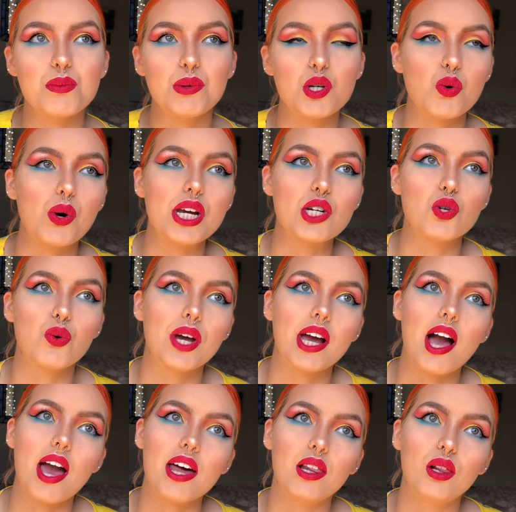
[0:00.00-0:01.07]
between doing
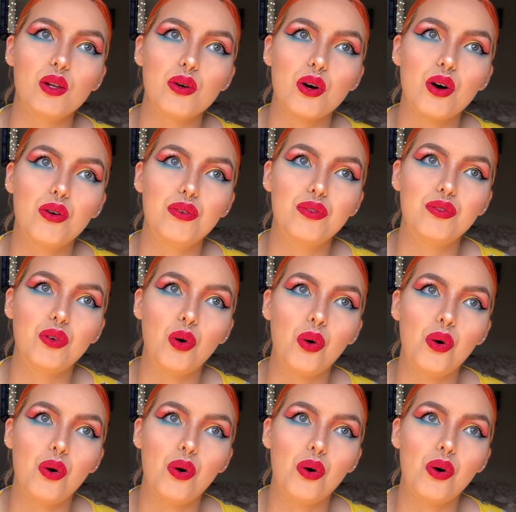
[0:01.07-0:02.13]
a look
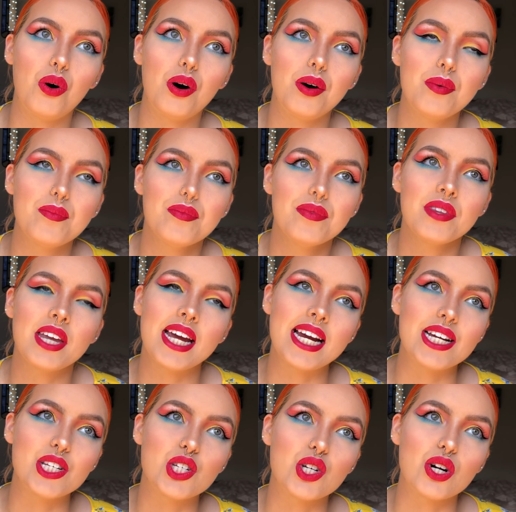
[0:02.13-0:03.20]
for
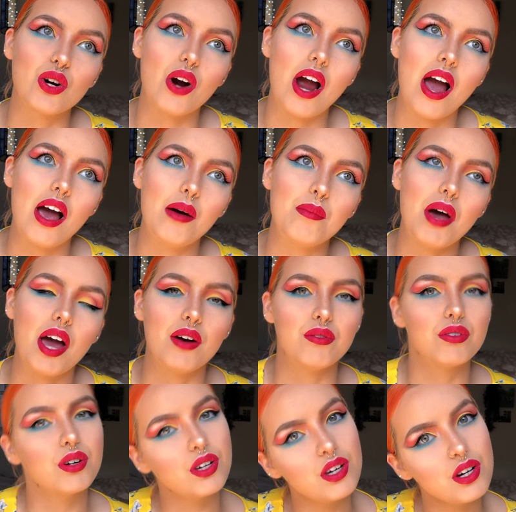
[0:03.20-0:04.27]
Instagram and
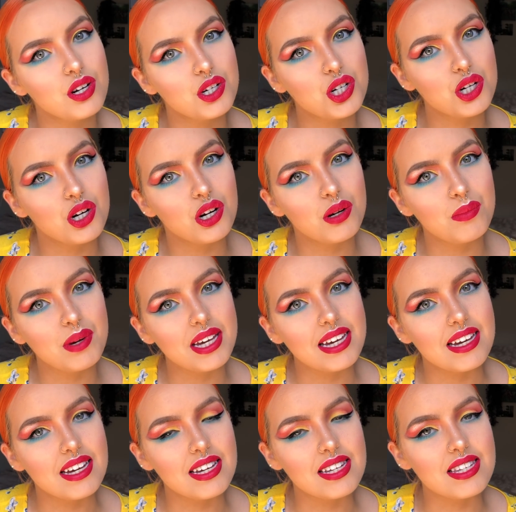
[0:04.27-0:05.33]
for YouTube
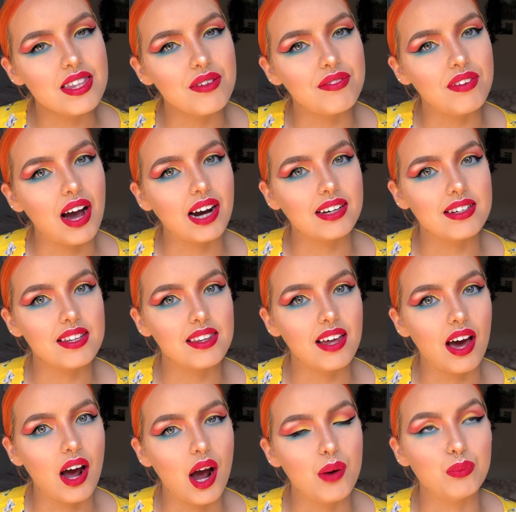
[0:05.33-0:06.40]
is the fact
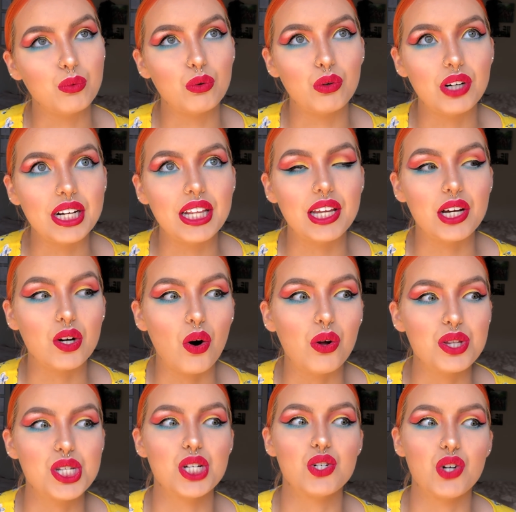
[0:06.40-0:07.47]
that I'm really
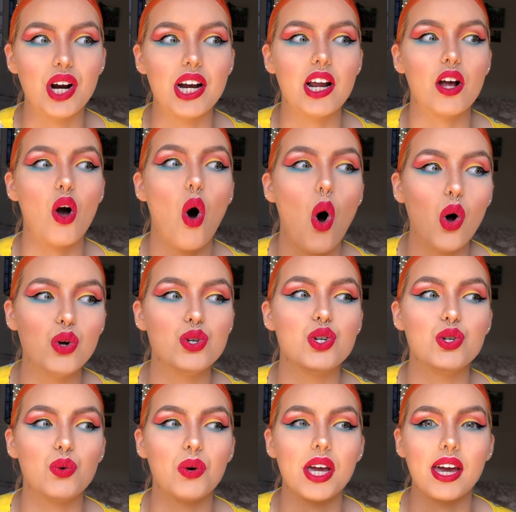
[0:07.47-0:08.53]
concentrating on
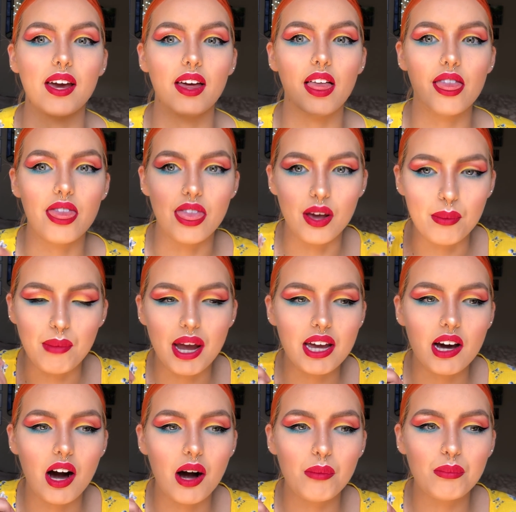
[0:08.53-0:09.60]
doing the
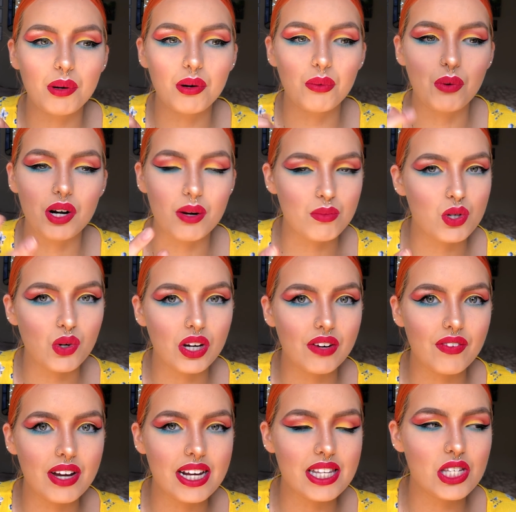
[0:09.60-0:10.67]
makeup when I'm doing it
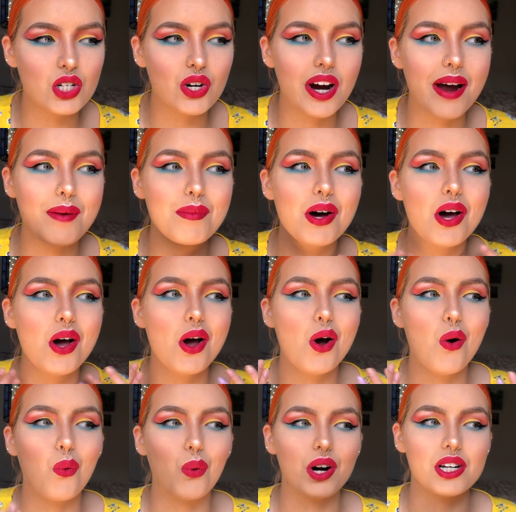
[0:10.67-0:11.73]
for Instagram,
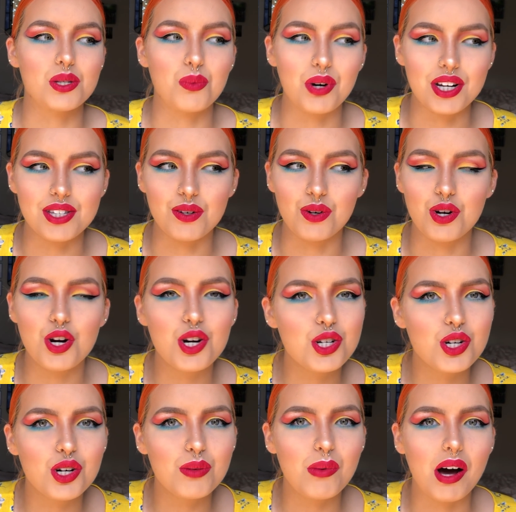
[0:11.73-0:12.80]
whereas when it's on
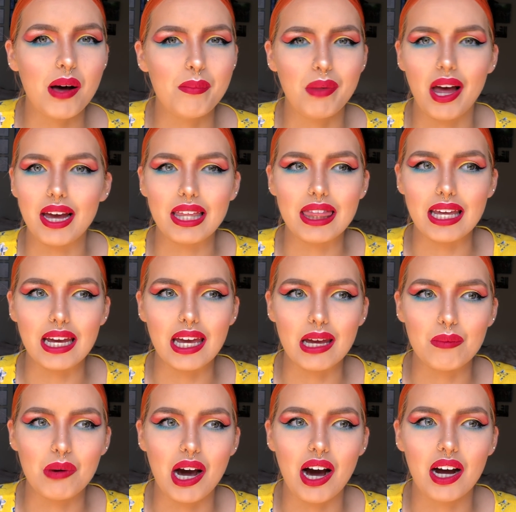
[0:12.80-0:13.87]
YouTube, I'm like thinking
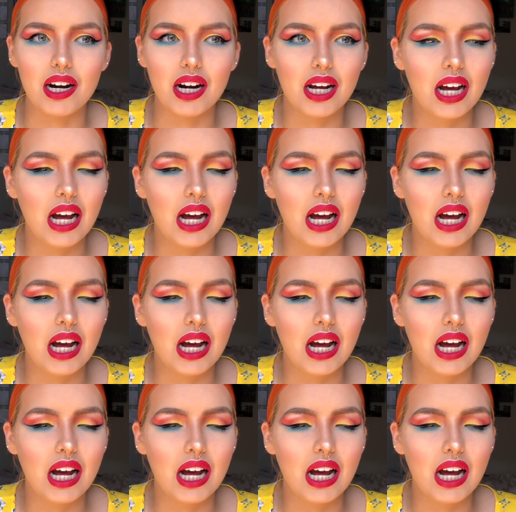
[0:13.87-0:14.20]
about